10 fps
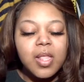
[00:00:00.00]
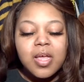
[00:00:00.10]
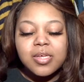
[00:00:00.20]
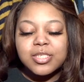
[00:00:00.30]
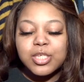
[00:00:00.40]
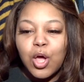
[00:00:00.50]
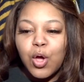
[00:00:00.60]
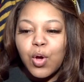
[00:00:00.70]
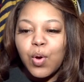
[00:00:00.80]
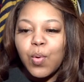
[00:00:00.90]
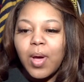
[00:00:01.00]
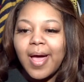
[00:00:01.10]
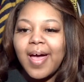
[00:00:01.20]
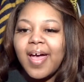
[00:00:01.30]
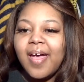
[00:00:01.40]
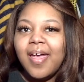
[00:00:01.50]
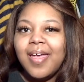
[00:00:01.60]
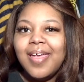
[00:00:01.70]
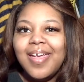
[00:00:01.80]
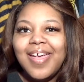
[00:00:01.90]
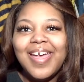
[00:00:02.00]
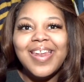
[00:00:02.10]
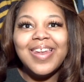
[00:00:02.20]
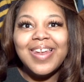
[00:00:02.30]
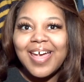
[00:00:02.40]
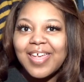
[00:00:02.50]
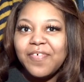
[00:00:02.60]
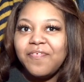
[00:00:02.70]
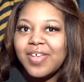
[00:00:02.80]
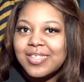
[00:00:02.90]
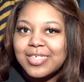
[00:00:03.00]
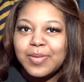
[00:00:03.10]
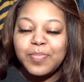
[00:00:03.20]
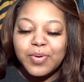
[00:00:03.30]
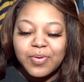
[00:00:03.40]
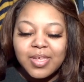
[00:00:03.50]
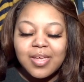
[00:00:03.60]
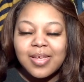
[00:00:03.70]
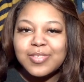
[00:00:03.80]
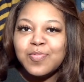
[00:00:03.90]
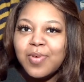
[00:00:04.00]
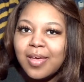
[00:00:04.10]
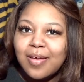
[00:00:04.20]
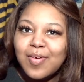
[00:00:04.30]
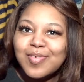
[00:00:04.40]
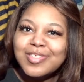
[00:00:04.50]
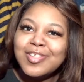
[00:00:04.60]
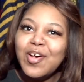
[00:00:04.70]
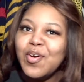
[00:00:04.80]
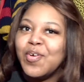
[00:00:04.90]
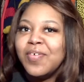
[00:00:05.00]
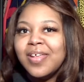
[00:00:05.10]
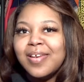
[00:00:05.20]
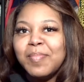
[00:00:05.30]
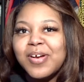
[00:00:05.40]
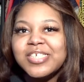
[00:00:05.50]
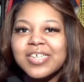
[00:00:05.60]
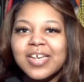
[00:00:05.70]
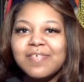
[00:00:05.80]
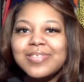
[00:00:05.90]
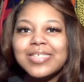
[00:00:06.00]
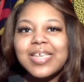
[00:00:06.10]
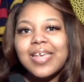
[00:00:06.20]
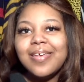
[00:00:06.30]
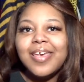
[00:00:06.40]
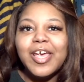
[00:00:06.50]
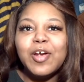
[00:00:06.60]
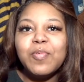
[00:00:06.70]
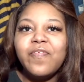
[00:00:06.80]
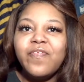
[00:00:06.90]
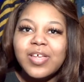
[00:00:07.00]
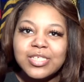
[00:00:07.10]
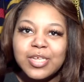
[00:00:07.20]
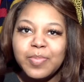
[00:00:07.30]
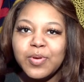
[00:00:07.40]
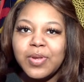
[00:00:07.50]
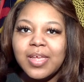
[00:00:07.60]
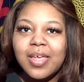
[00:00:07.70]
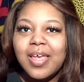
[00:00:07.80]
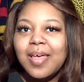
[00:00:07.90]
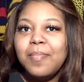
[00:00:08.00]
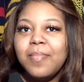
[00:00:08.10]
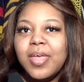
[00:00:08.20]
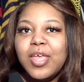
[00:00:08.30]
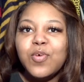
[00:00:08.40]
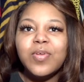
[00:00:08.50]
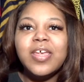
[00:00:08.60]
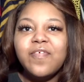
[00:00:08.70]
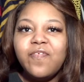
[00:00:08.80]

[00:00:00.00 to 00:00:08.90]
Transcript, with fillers: So I like Fenty Beauty as well. So the merging of skincare with Fenty Beauty equaling